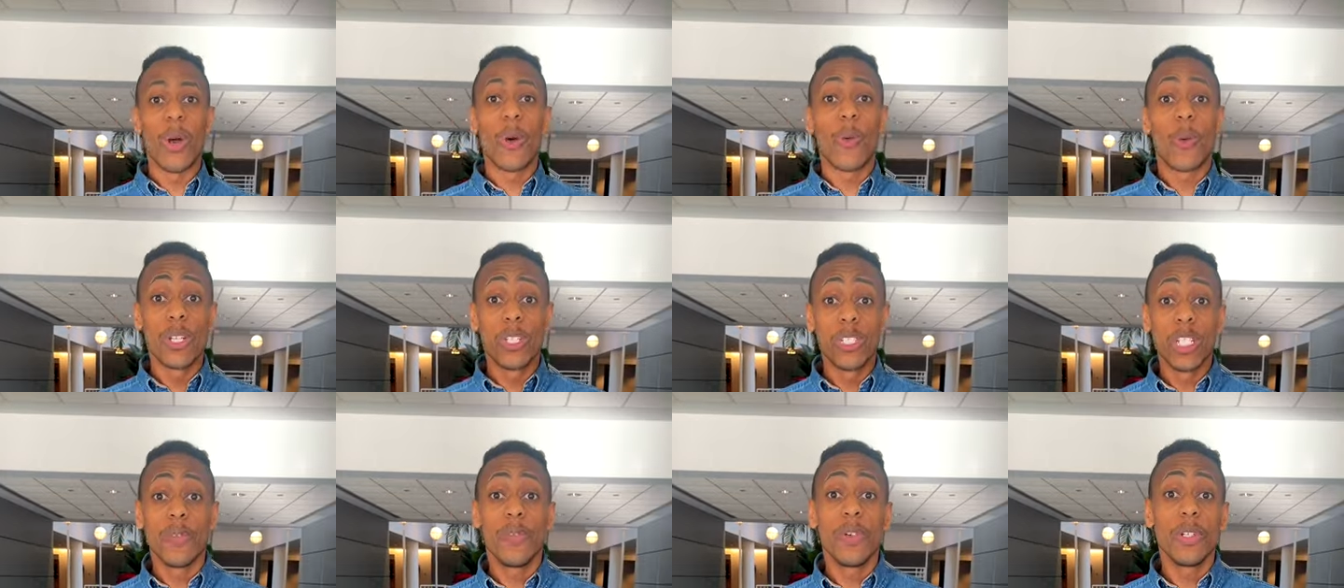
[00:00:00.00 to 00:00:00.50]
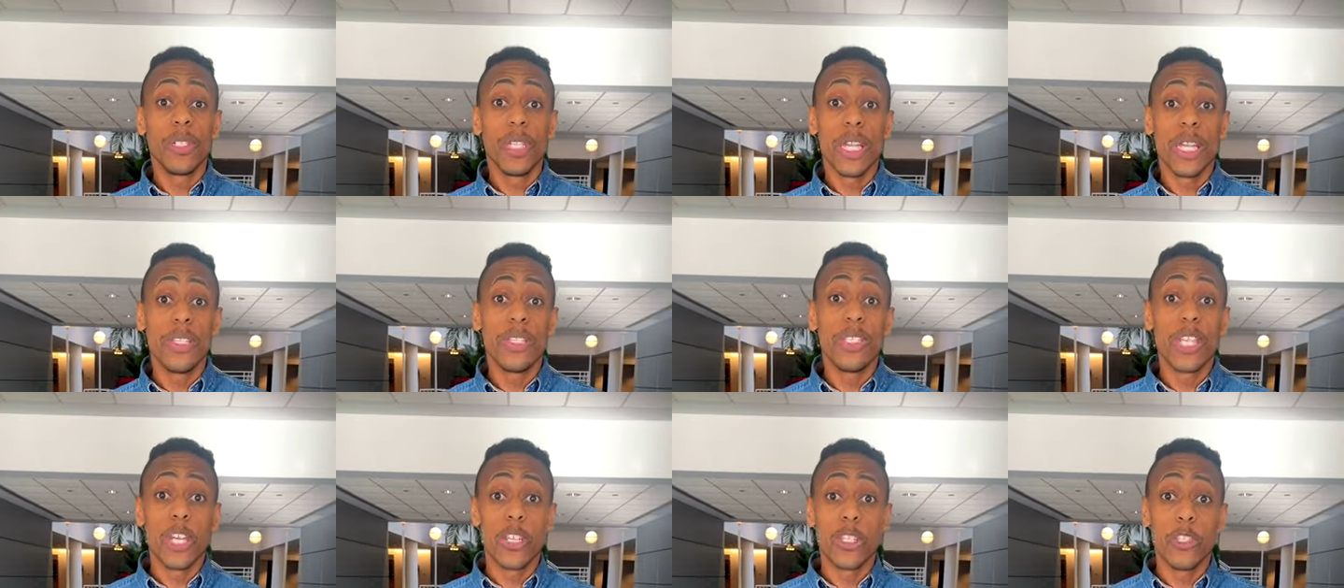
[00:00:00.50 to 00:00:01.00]
Whichever
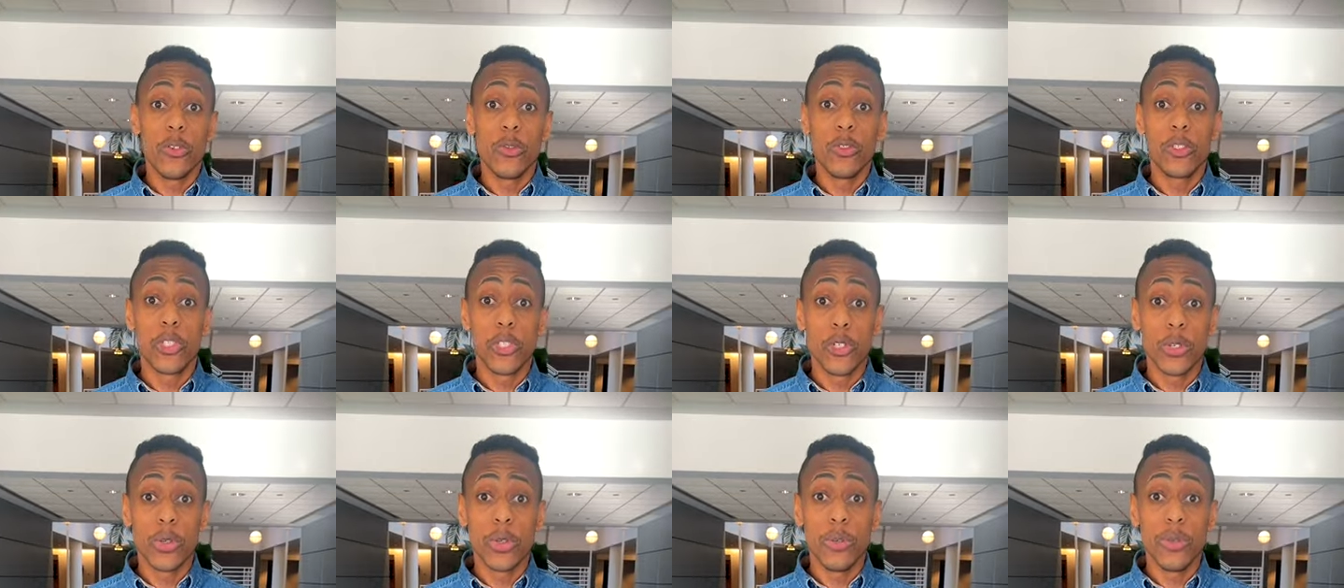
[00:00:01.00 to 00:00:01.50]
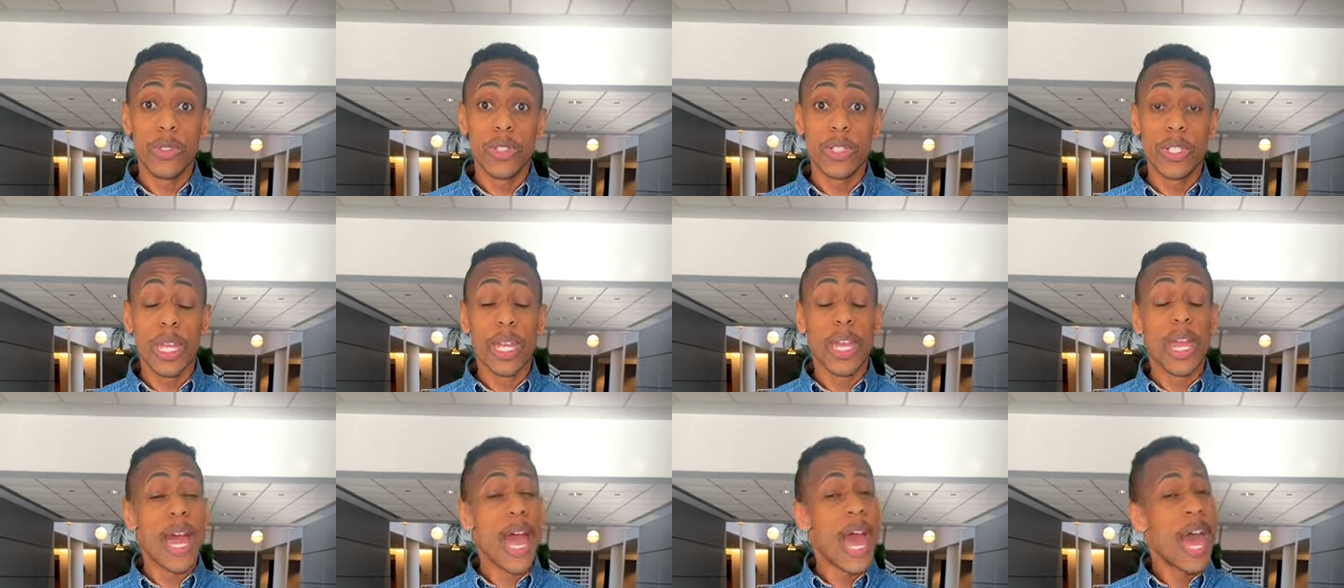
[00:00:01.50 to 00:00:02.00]
lens that you choose,
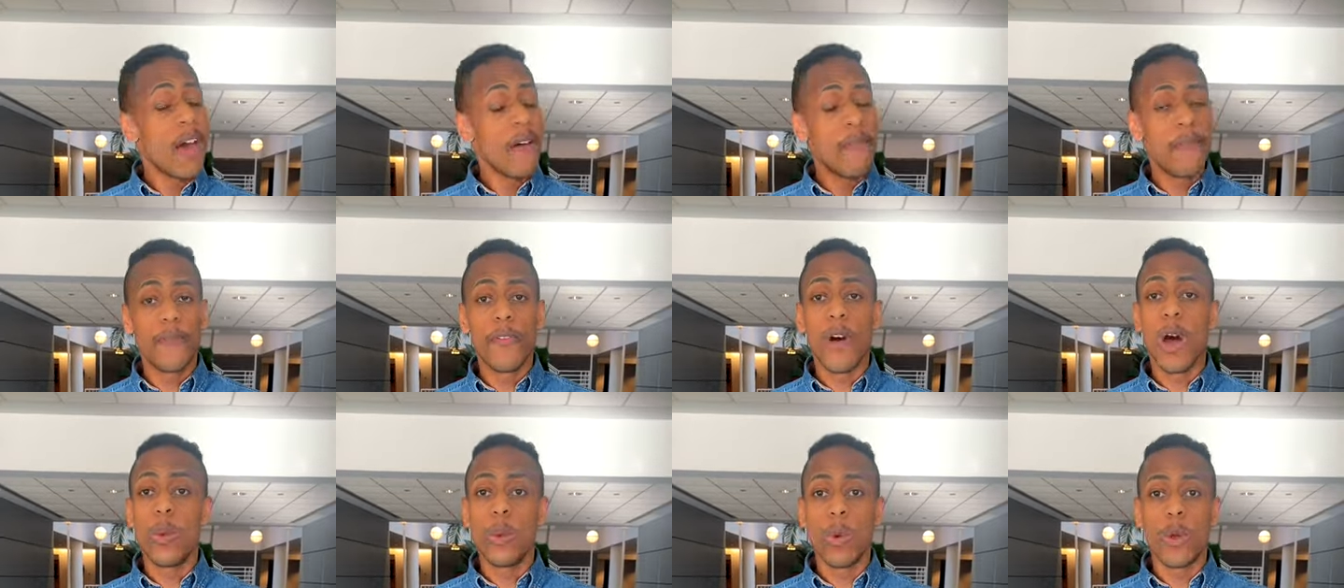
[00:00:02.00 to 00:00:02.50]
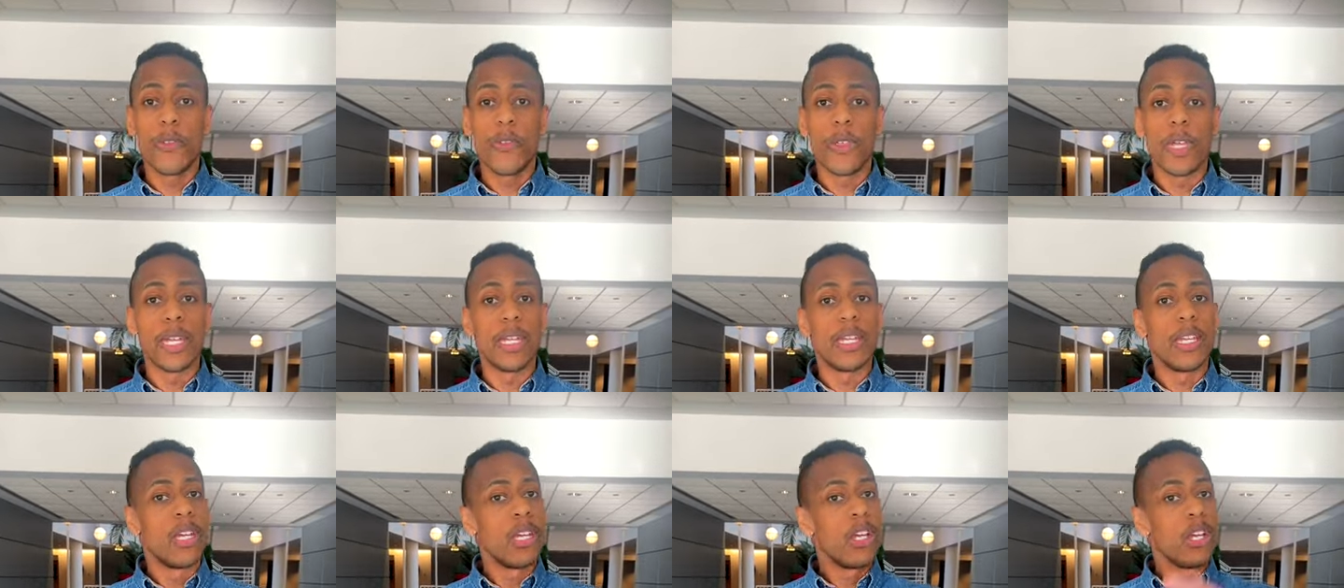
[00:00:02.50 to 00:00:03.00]
have fun with
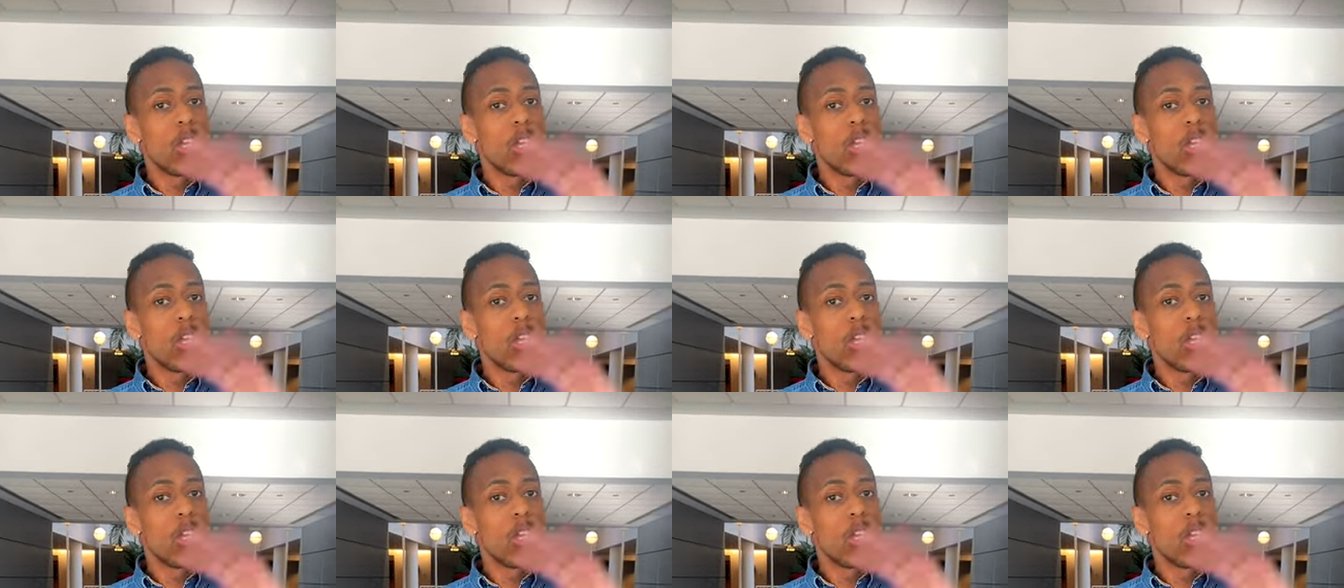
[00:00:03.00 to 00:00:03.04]
it.